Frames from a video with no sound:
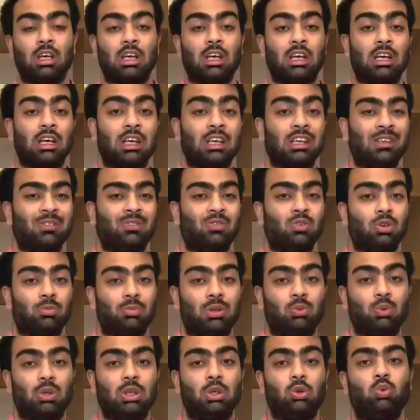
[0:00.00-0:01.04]
And if you're
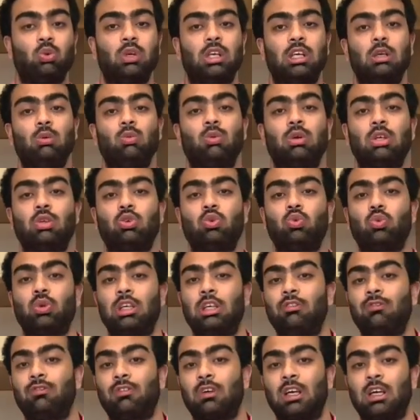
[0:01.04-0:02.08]
between 21 to
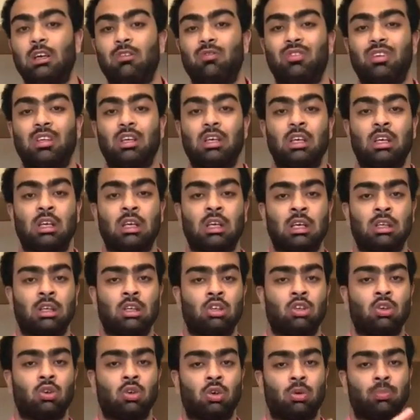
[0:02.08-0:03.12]
25, then I think
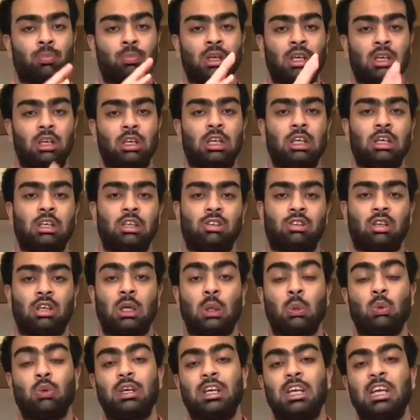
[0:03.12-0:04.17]
your pay rate is
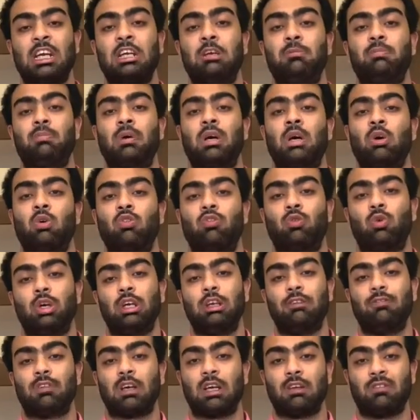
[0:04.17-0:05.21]
around
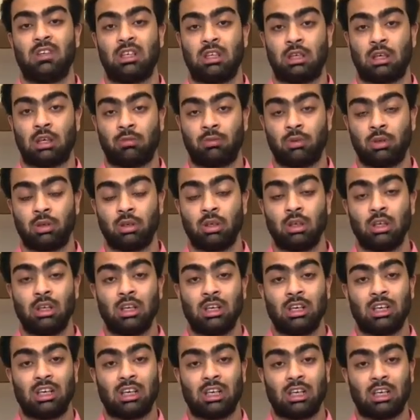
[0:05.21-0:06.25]
£8.45 an hour.
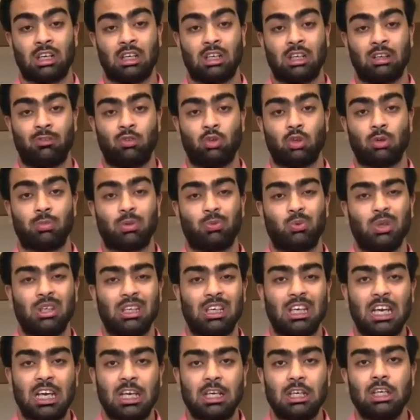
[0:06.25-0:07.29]
And if you're between
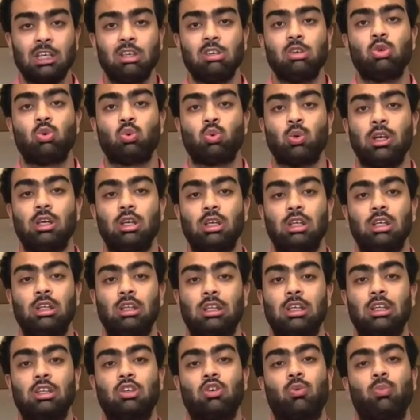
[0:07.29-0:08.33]
18 to 20,
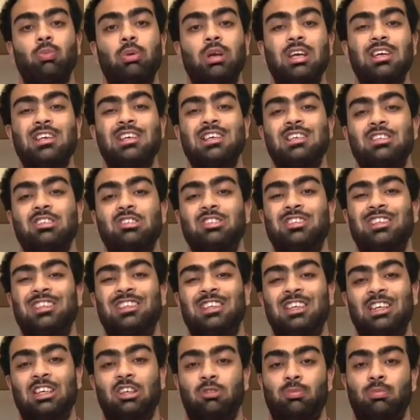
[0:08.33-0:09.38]
then your pay rate is
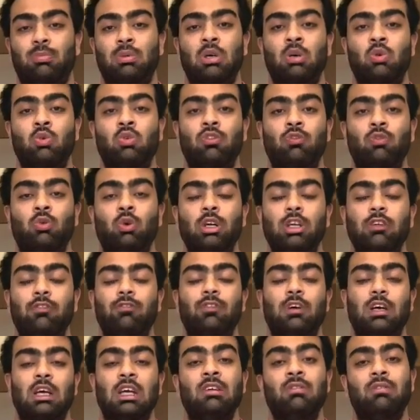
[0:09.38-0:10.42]

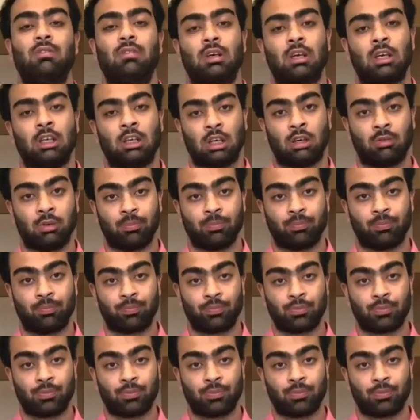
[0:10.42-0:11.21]
£6.45 an hour.